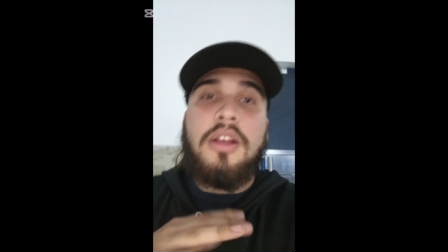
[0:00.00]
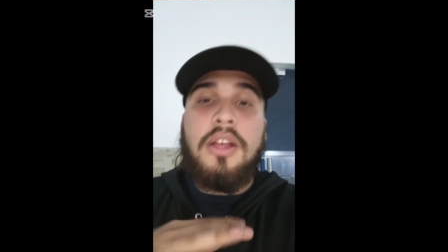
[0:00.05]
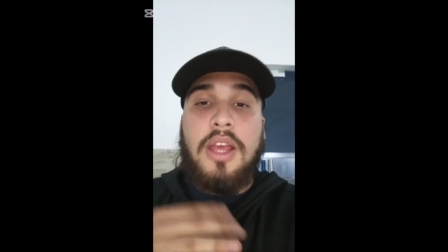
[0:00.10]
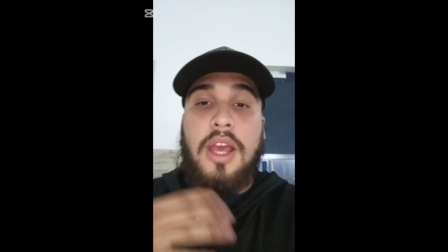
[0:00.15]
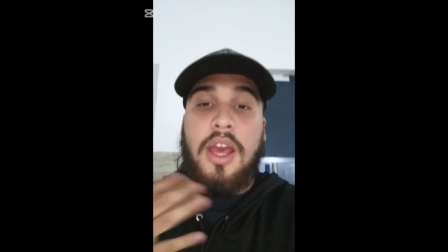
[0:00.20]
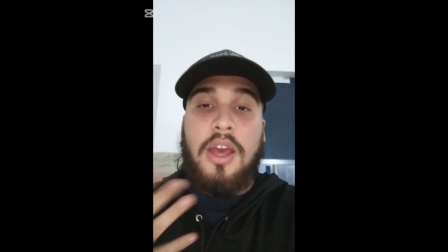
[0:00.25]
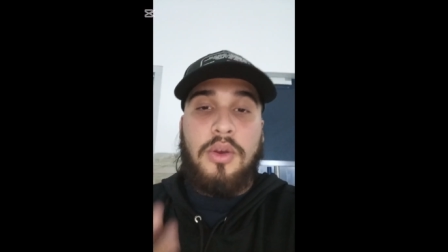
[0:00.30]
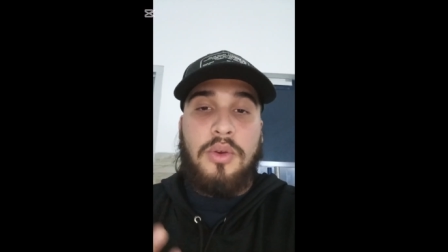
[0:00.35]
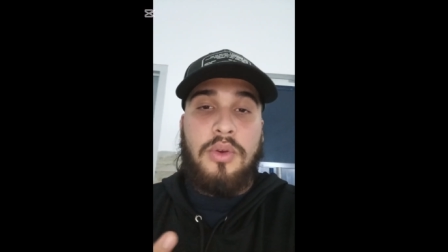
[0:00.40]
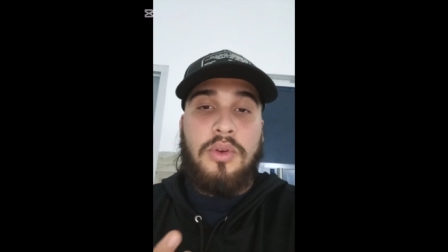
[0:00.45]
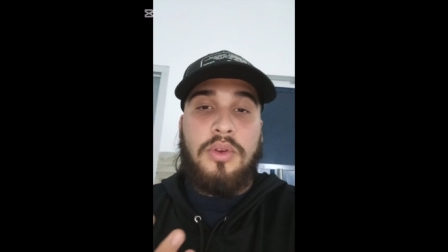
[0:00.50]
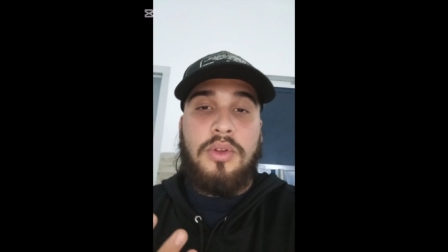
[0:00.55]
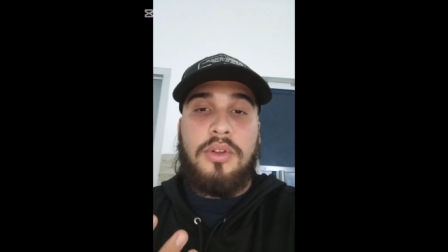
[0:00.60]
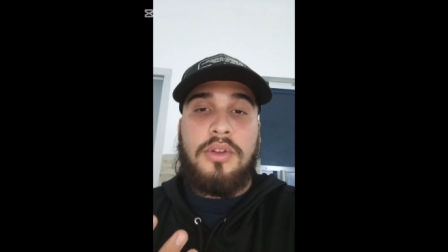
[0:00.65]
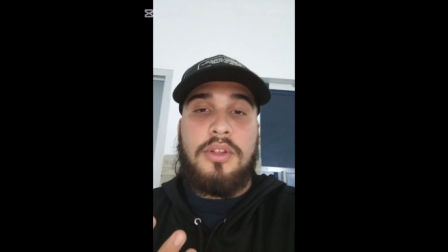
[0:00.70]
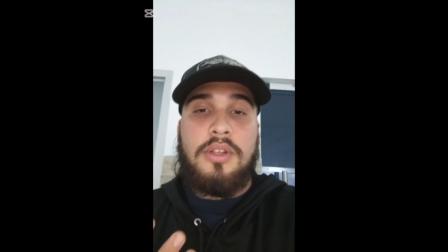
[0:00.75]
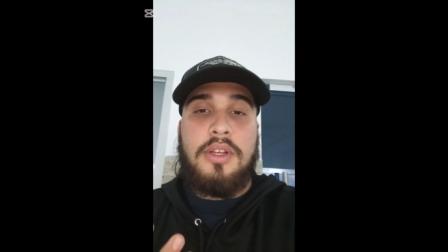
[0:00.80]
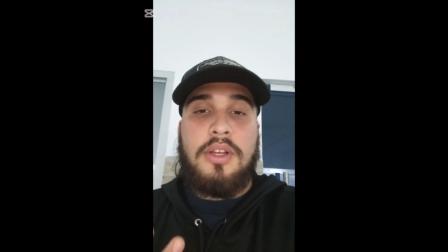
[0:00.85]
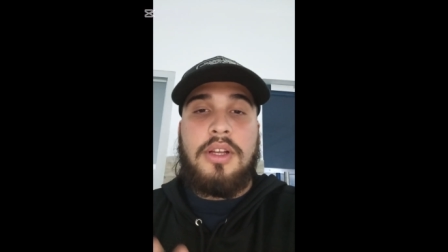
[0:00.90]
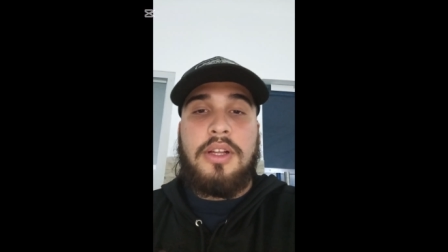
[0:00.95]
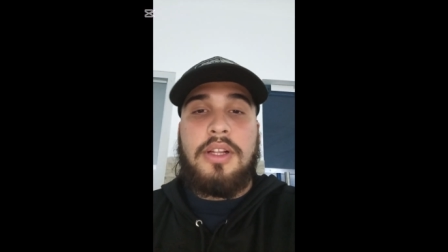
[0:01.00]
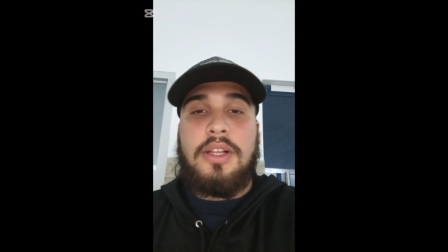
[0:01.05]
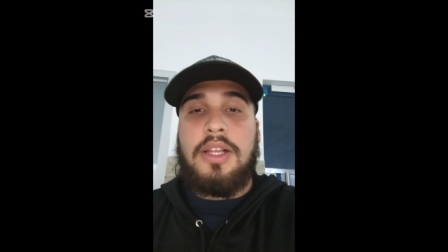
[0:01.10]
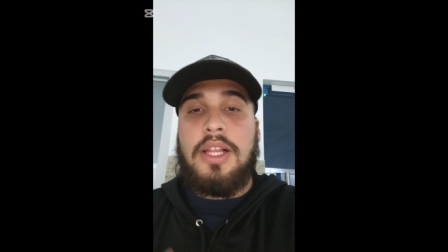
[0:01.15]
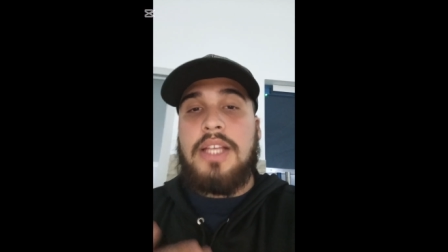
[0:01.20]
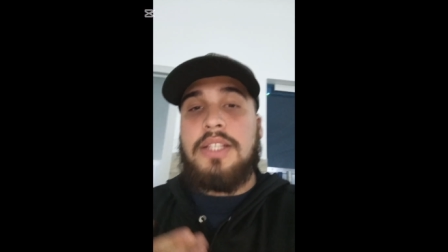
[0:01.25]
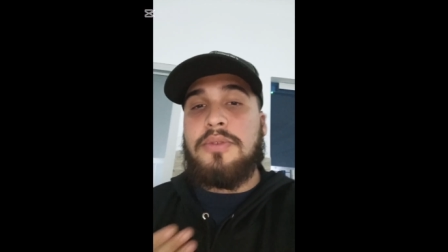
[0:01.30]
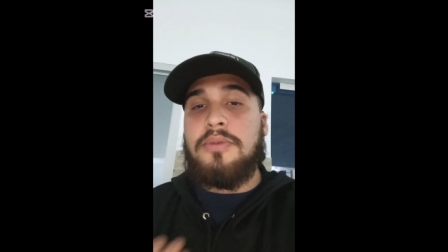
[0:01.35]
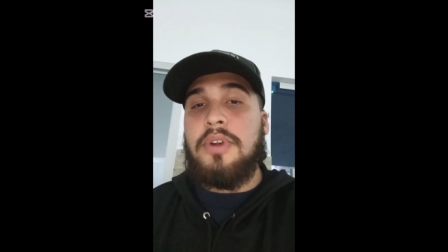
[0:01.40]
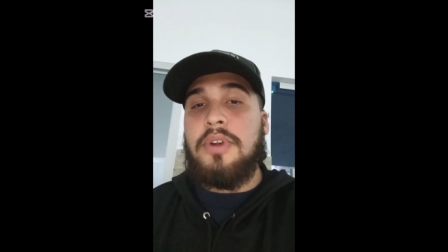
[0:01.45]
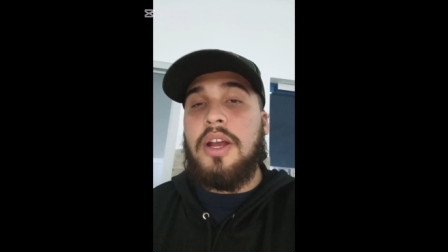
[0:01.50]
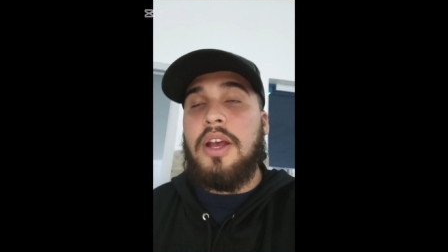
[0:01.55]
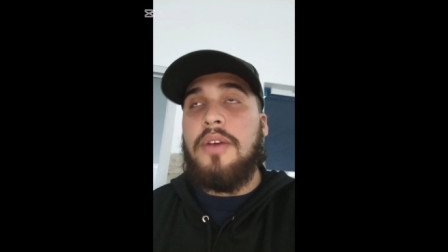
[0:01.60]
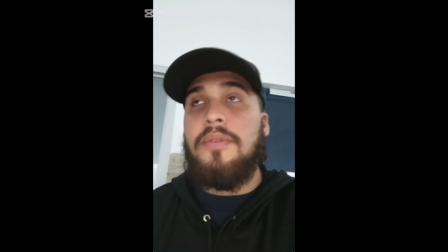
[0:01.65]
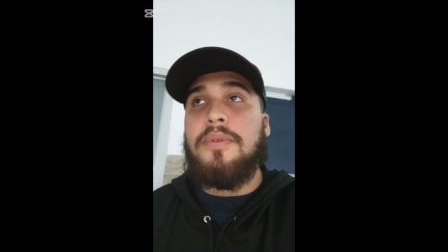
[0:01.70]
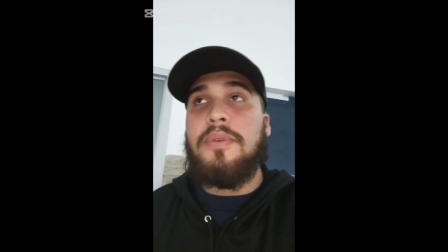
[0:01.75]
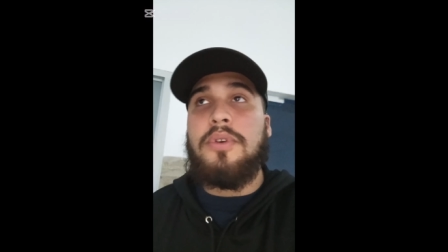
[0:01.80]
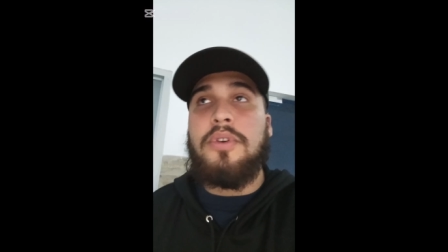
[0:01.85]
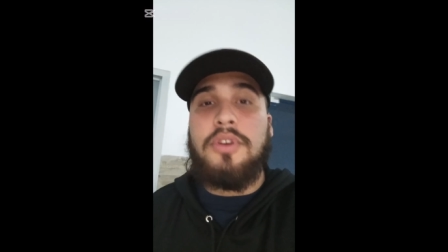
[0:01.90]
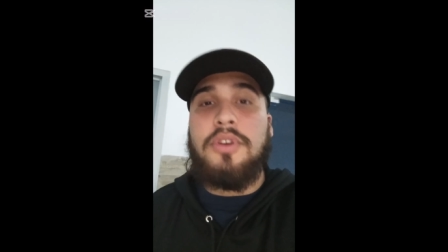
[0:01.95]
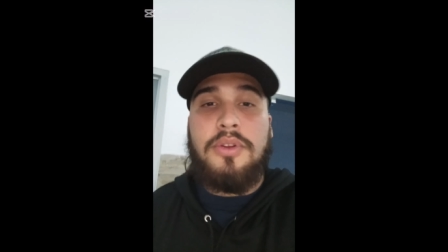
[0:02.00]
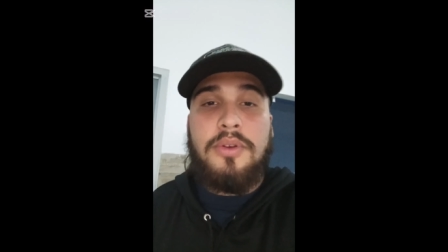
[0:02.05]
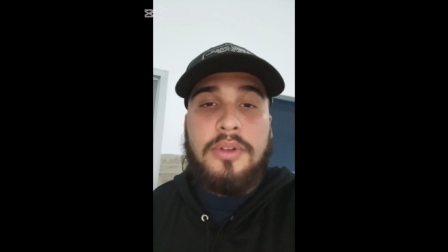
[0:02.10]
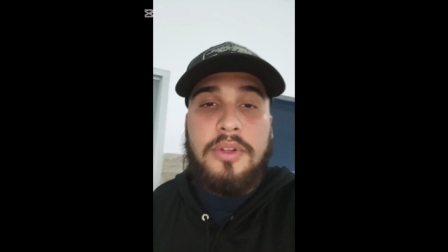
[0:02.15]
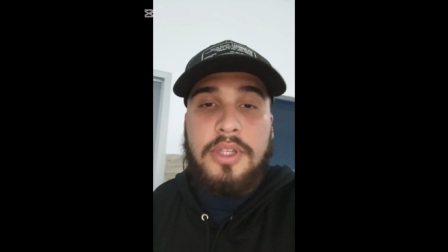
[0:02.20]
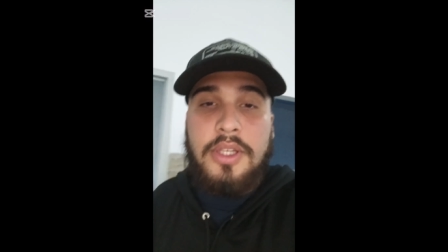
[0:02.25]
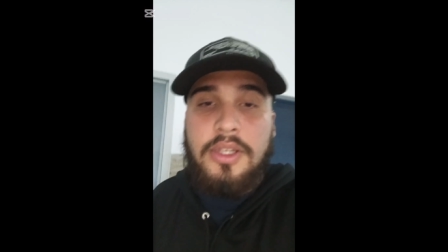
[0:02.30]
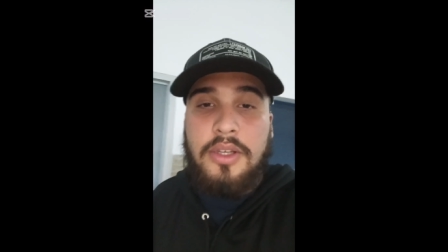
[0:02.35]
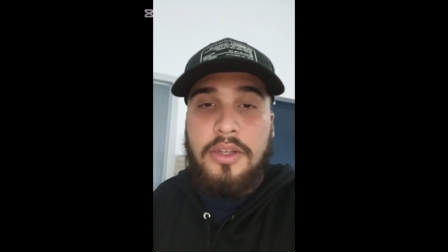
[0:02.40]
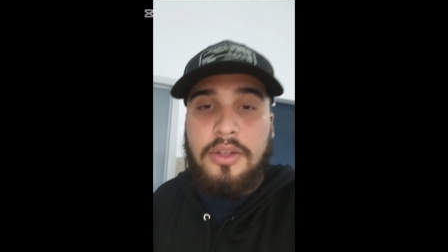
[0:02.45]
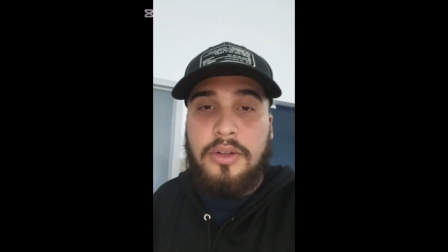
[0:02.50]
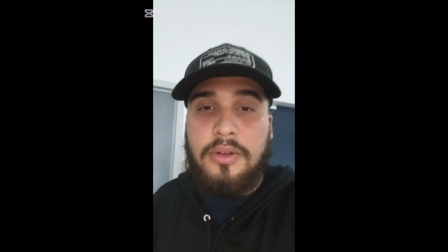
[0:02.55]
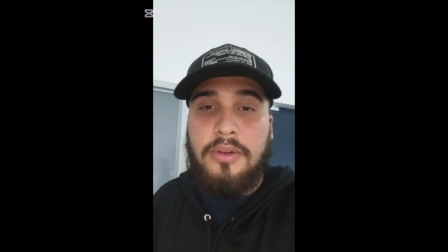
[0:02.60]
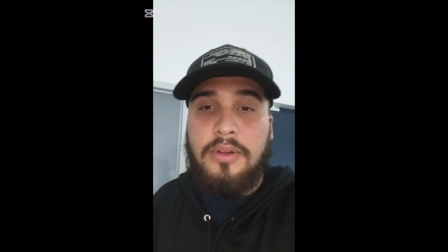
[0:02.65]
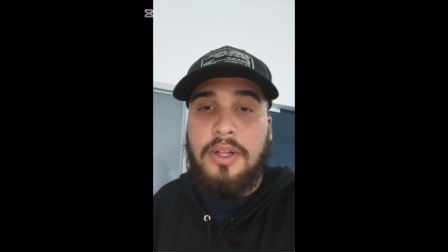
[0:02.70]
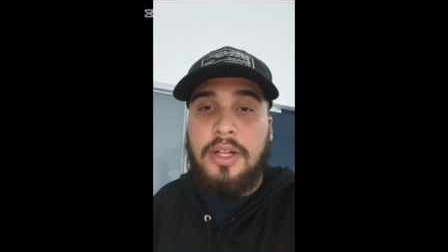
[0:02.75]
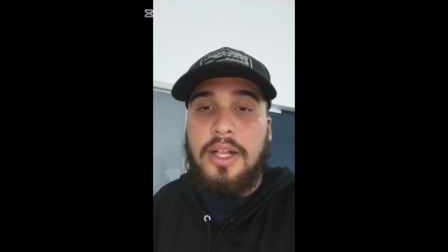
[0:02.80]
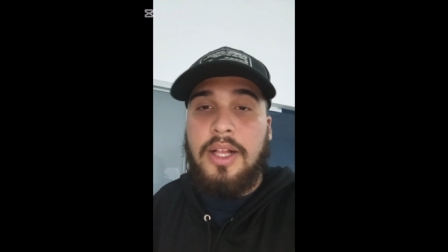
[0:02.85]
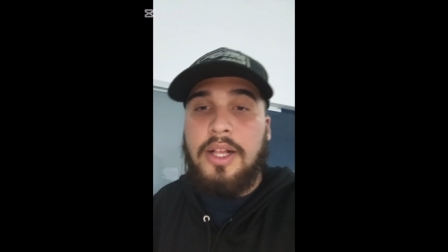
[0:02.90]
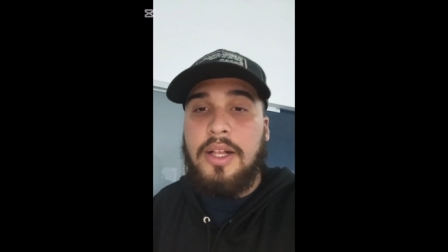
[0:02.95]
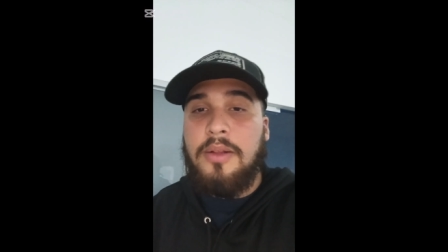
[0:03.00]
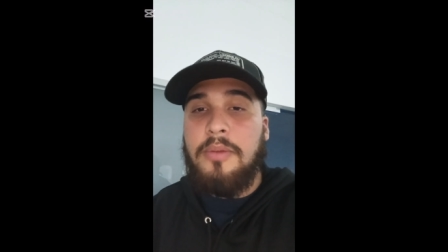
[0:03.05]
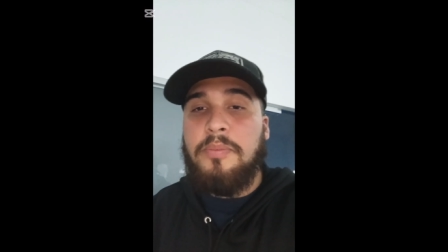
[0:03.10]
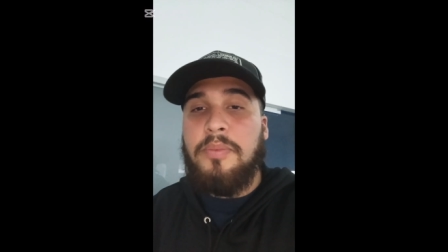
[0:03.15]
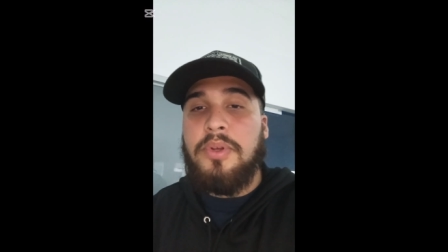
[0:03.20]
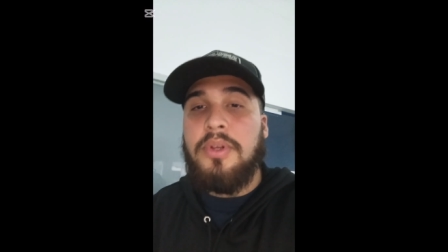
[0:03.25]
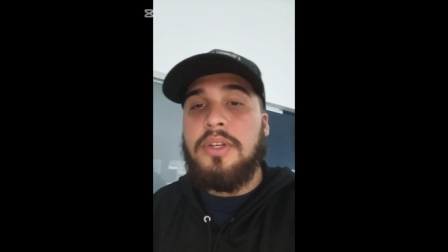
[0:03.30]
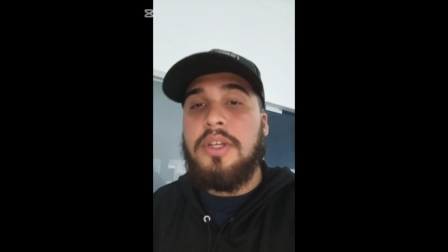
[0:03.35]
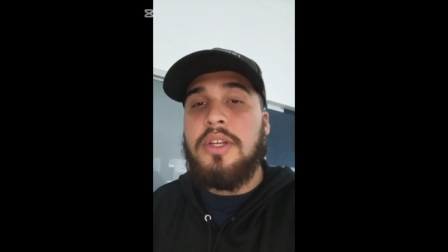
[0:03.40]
Kahoot, Classcraft, or Duolingo help